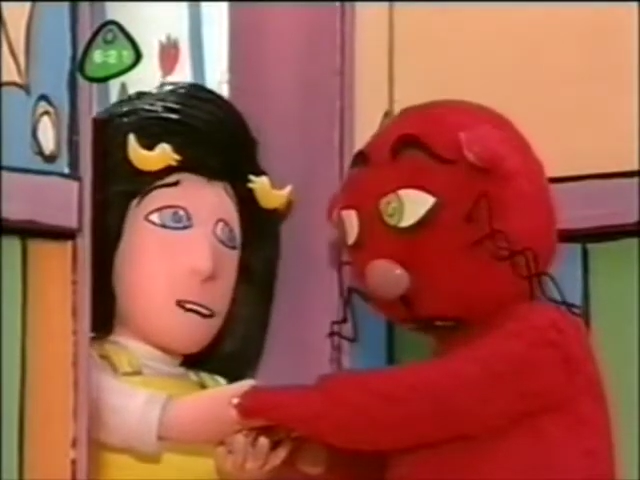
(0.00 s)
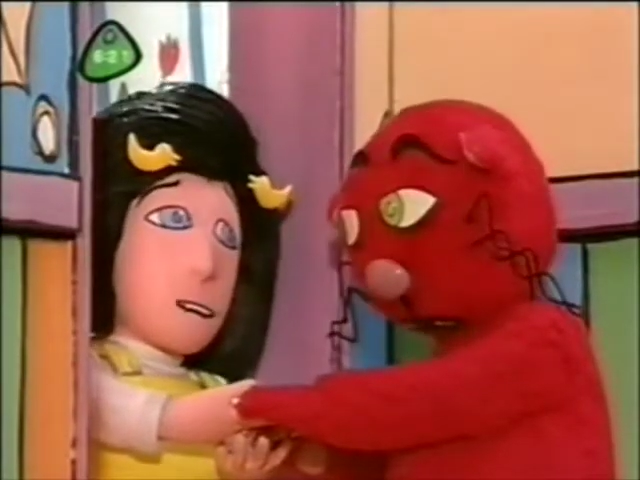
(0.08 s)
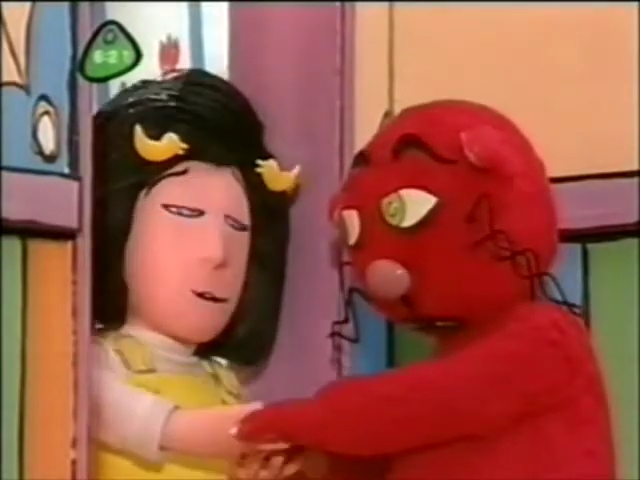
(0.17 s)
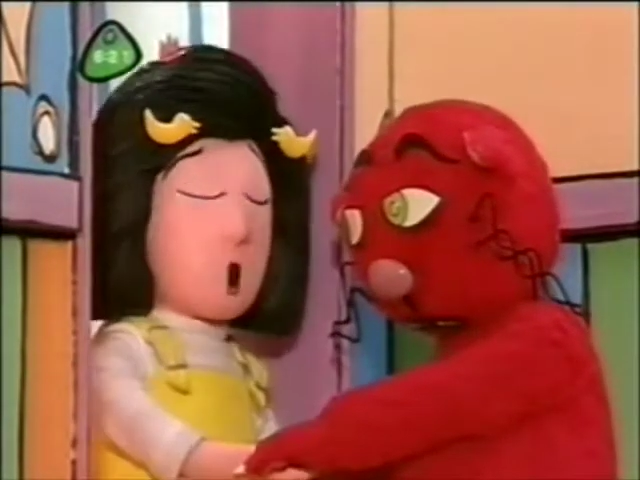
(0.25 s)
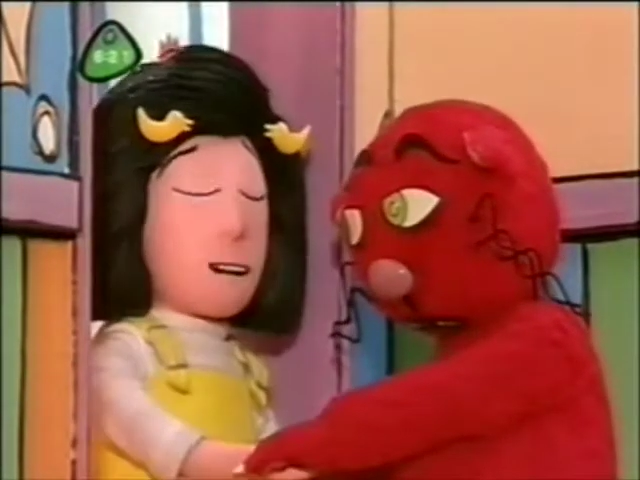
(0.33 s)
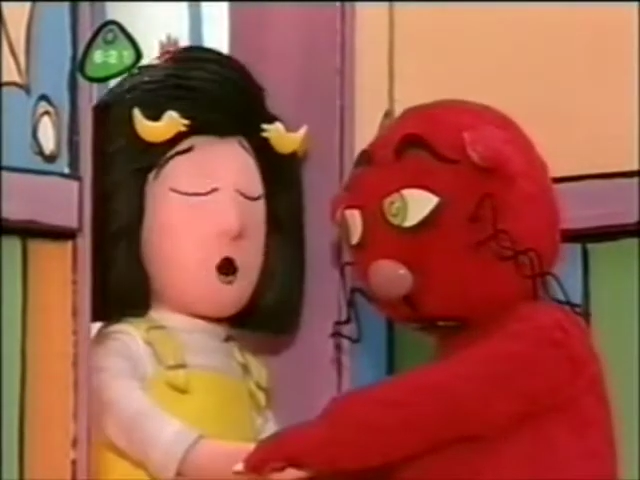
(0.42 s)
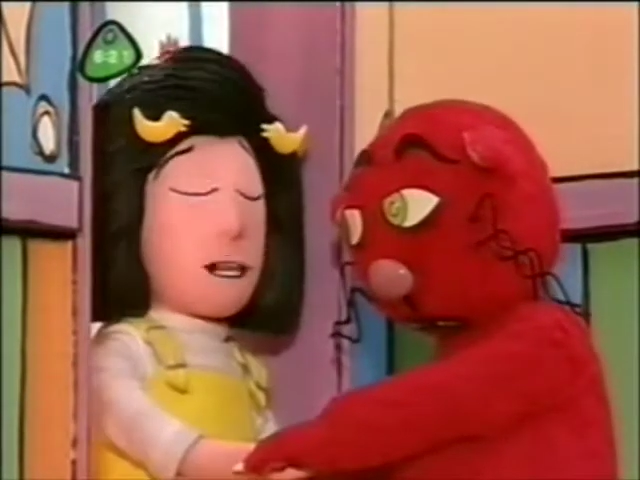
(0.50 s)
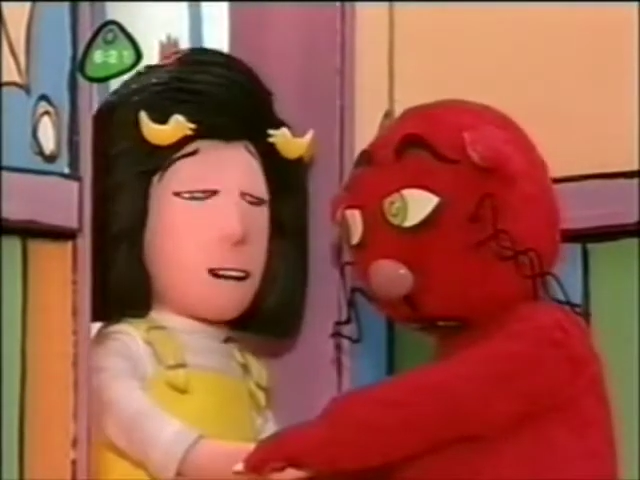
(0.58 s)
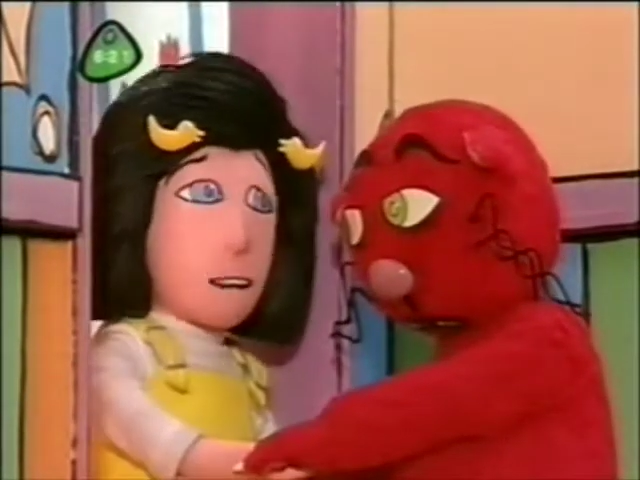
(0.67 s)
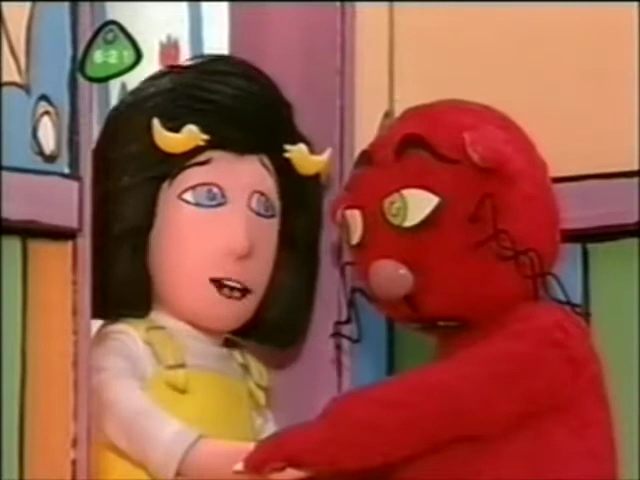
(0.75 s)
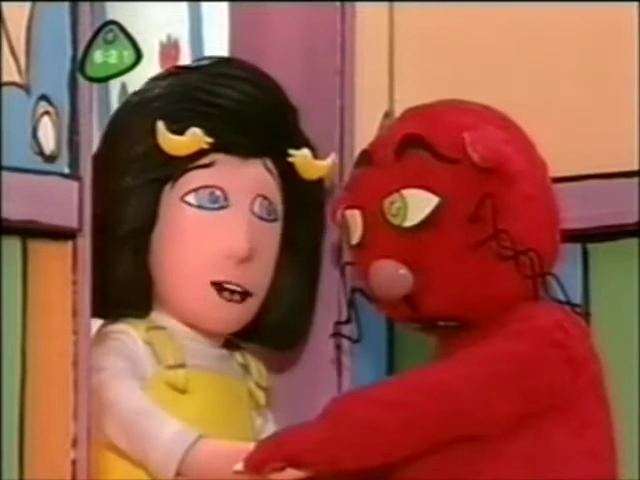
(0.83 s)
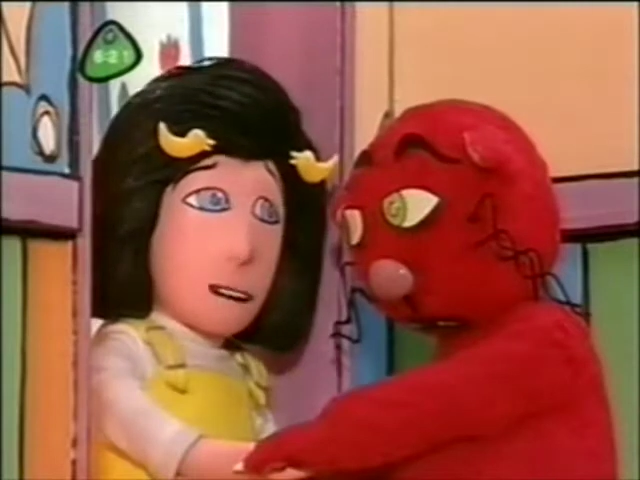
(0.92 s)
But you should
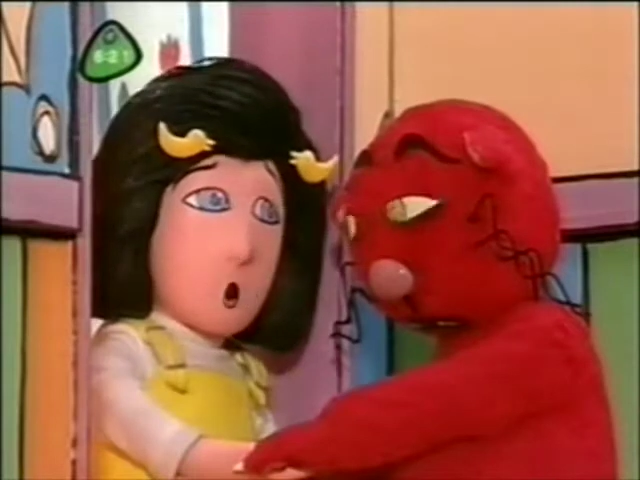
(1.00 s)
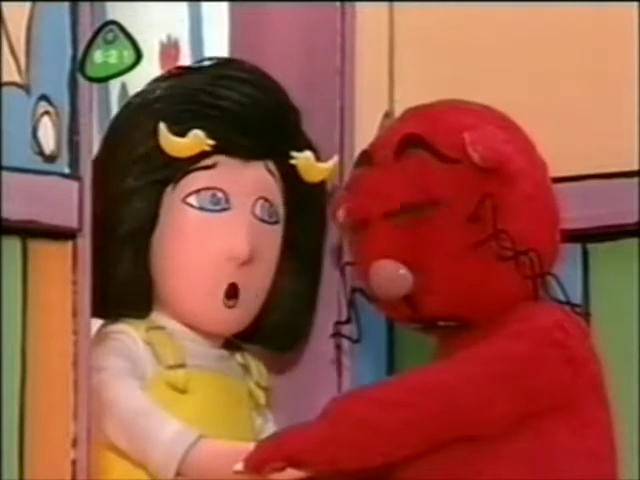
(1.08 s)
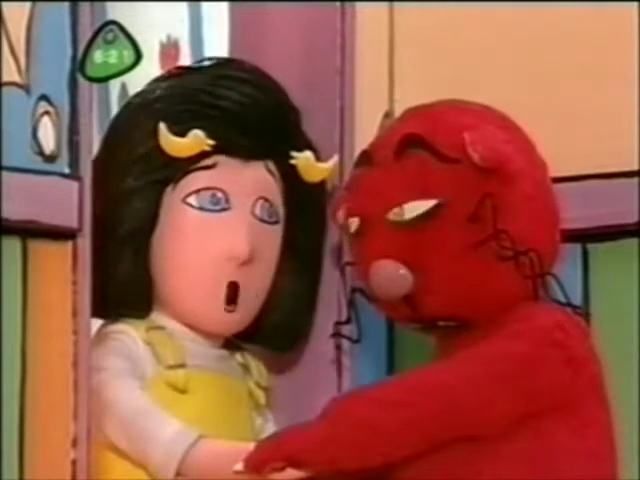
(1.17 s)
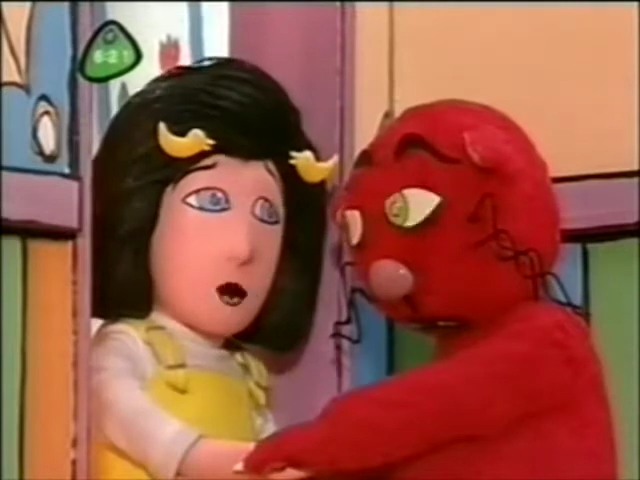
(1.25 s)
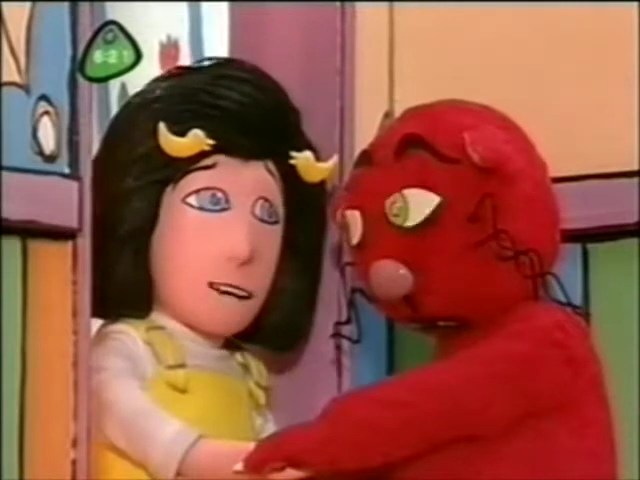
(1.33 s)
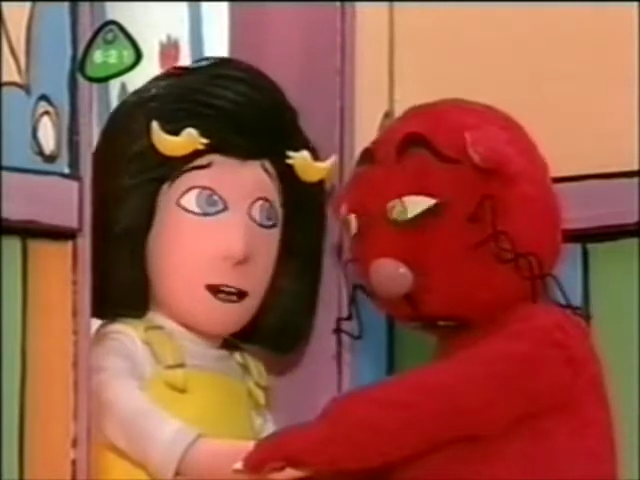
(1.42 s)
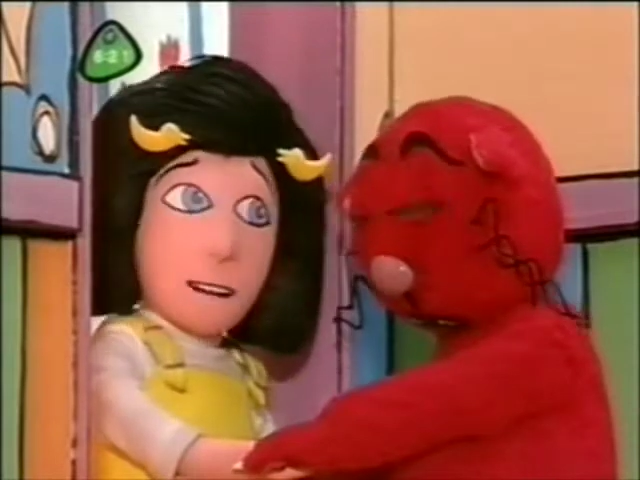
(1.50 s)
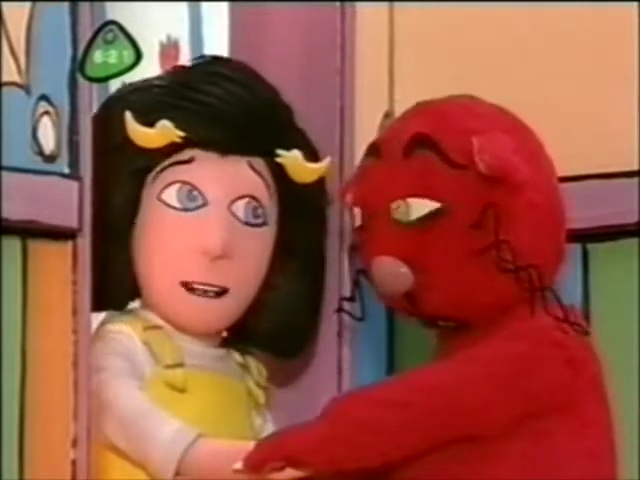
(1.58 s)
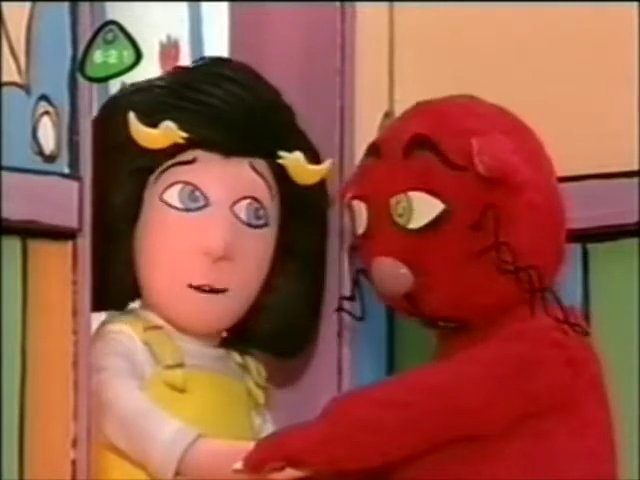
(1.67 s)
try not to hurt